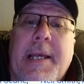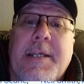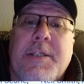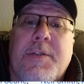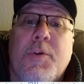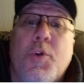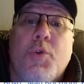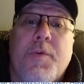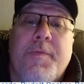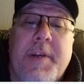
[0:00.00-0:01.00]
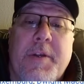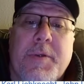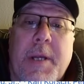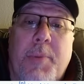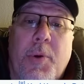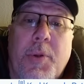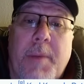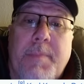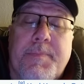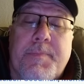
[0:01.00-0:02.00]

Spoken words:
YouTube videos that I pulled up.